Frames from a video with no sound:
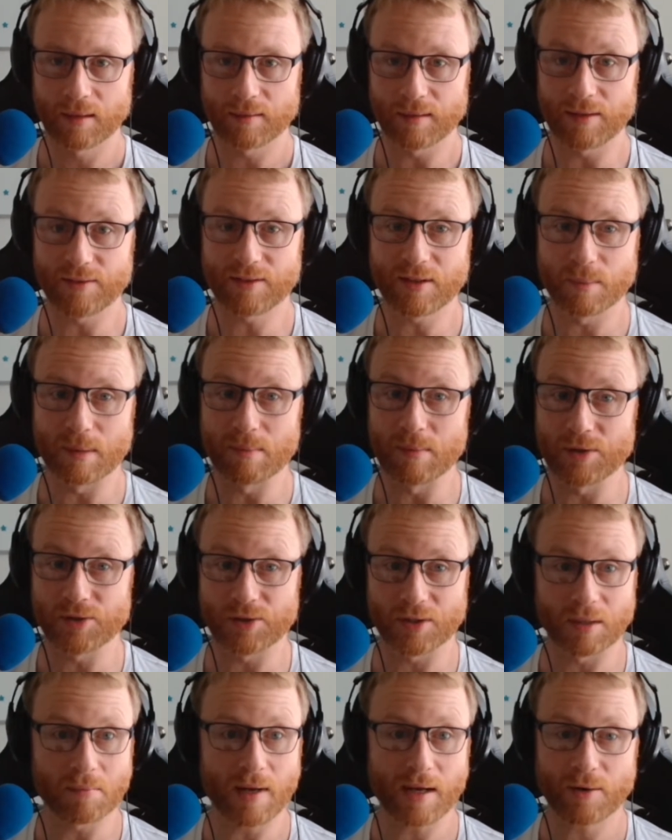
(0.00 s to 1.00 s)
These could be
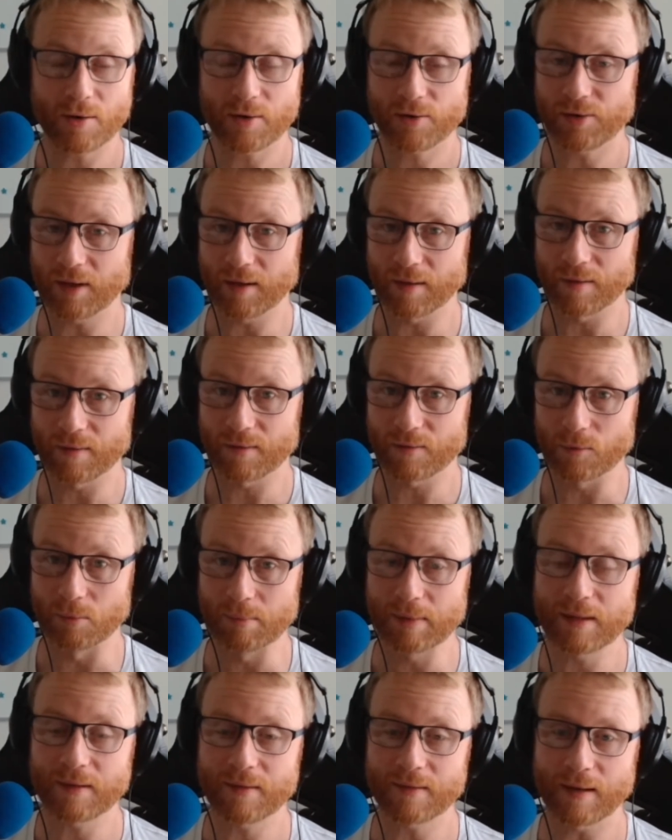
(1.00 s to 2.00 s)
measured in microseconds or
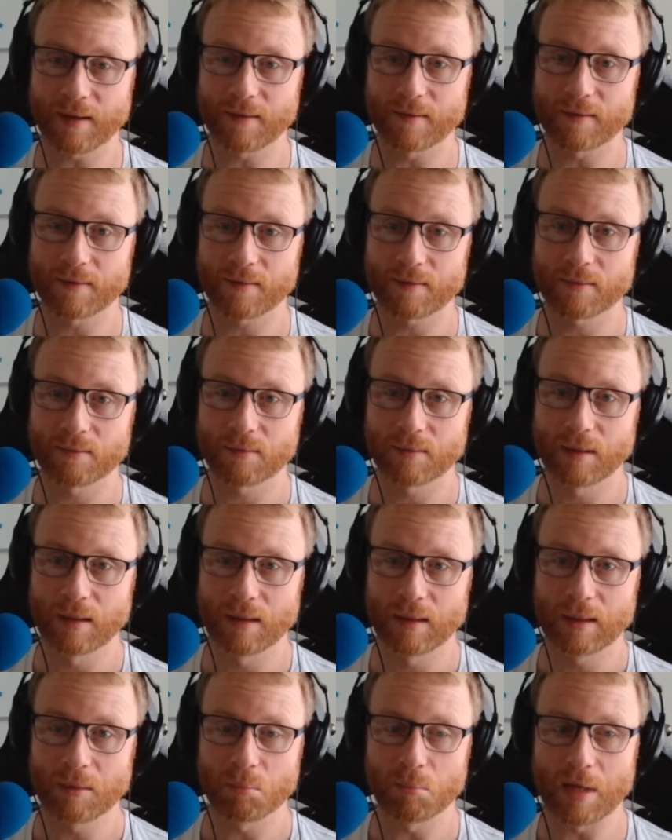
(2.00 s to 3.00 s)
milliseconds.
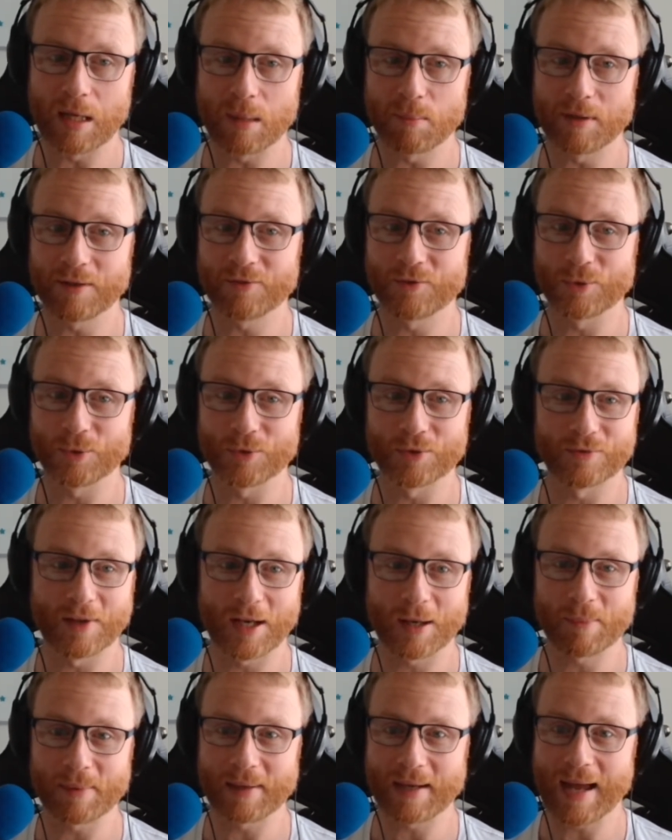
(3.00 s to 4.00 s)
Maybe if you're
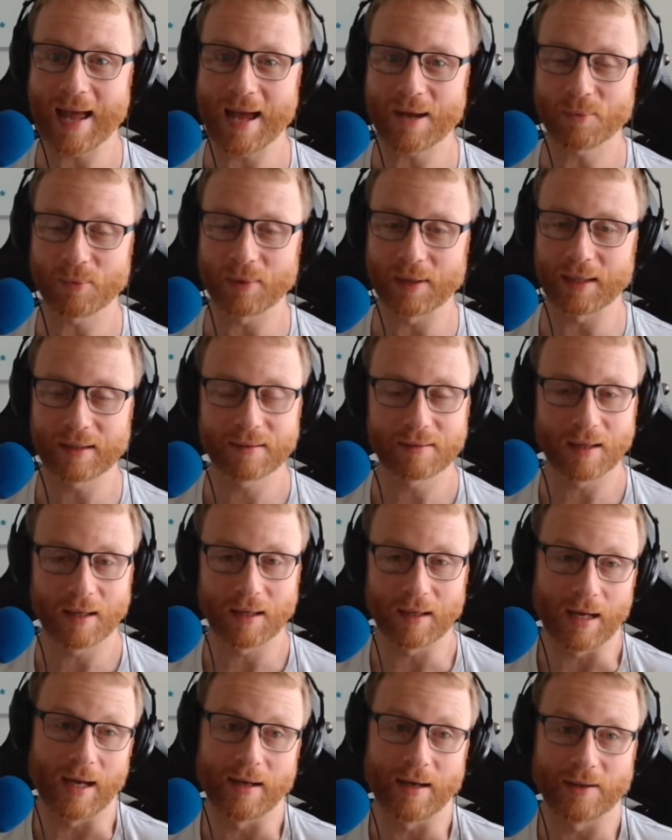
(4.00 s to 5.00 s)
developing hardware,
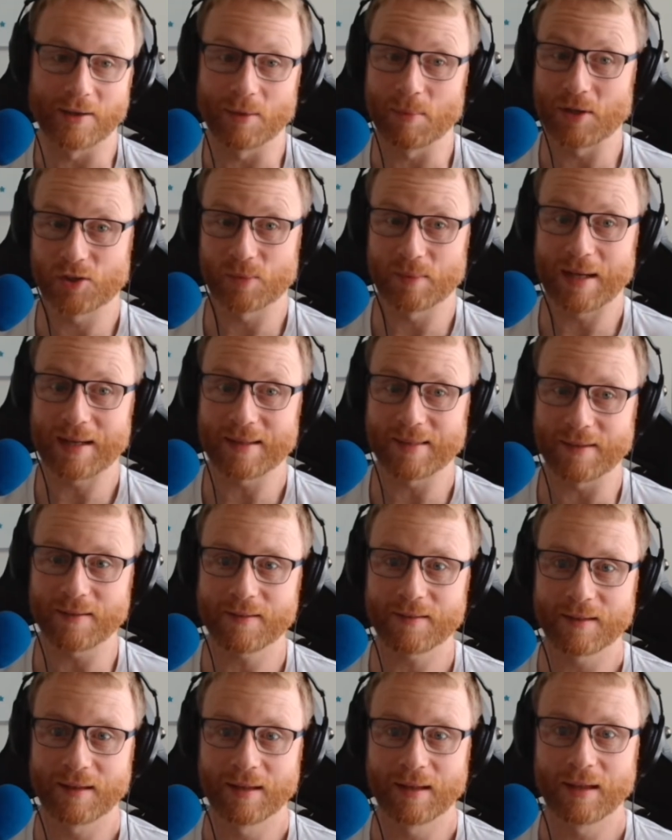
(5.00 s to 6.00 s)
I don't know much about
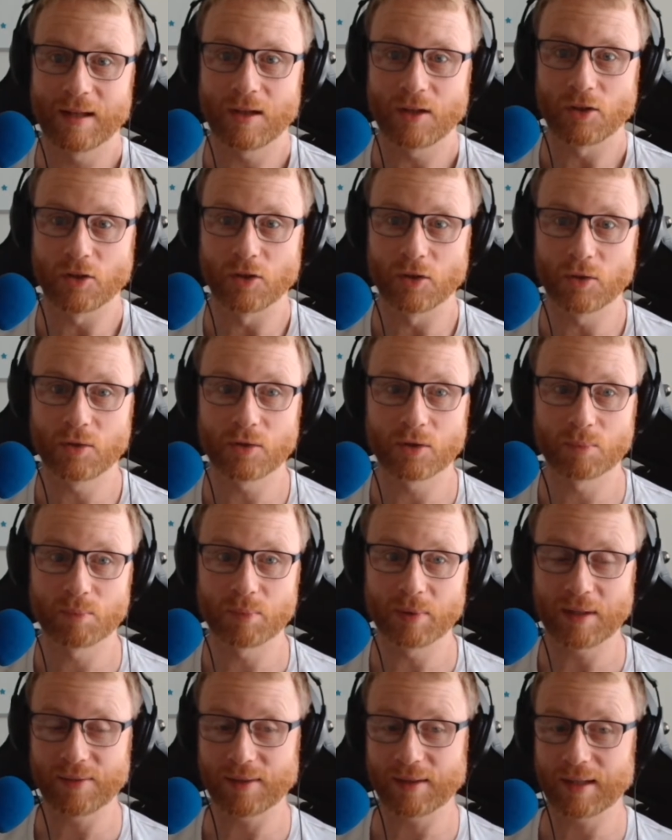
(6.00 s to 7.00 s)
this, you could
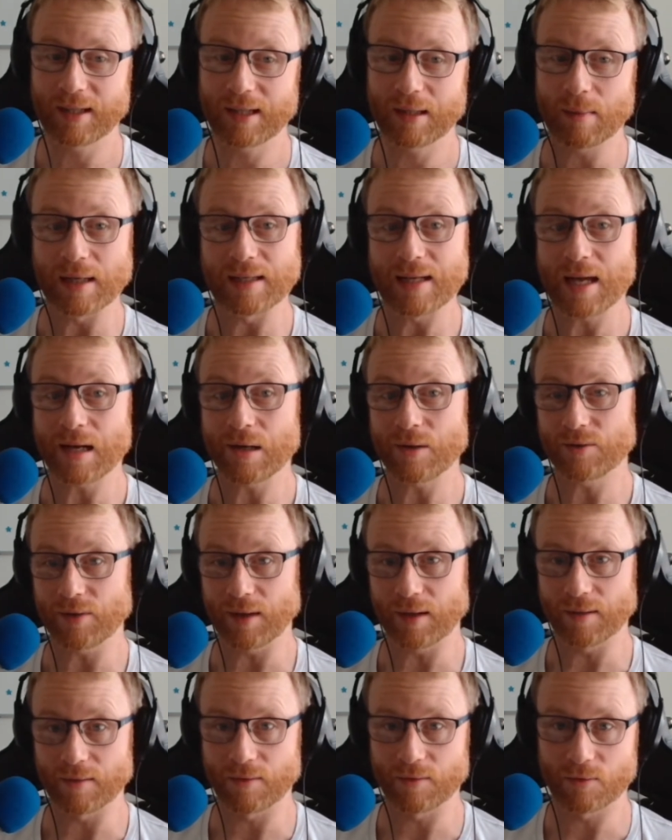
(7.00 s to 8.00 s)
be thinking about
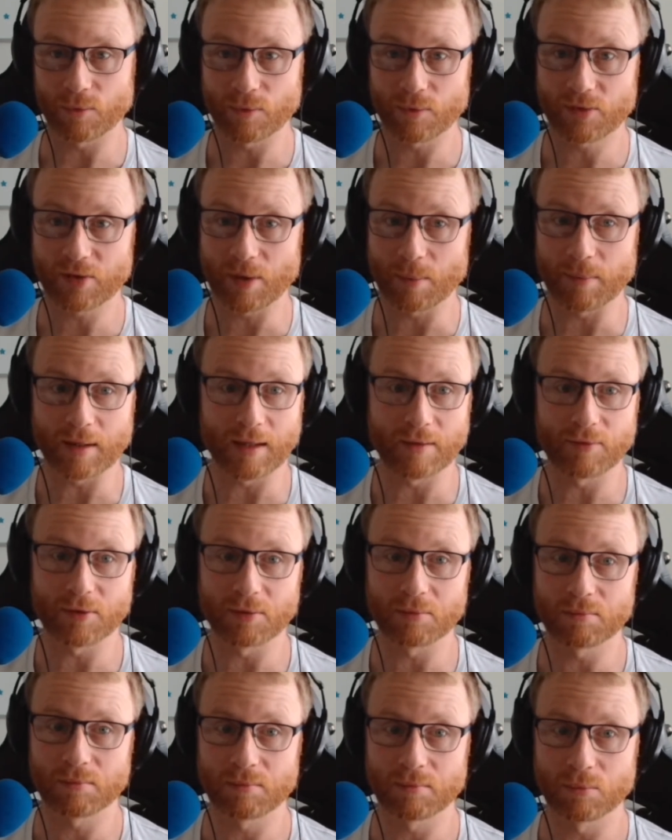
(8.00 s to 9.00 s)
nanoseconds or something
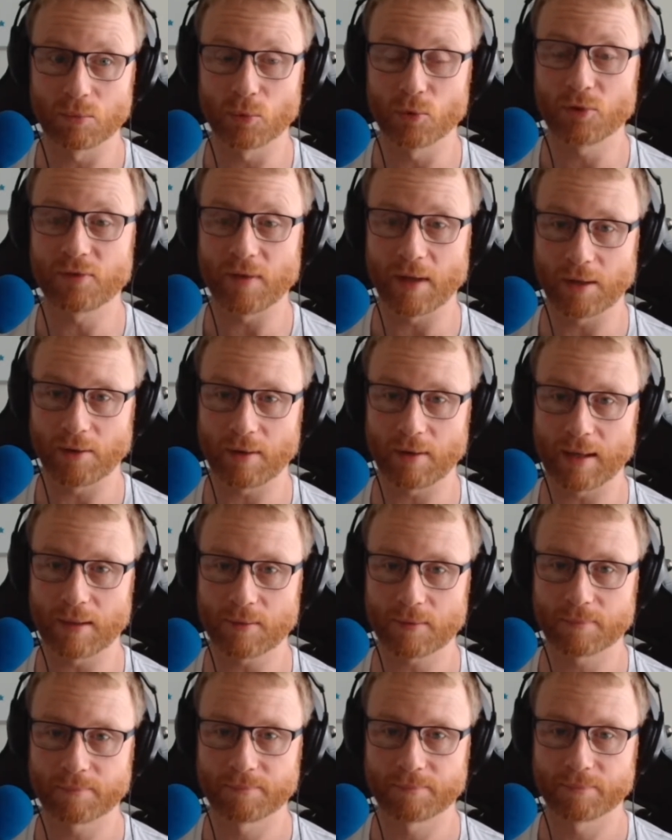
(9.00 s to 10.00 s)
even more fine-grained.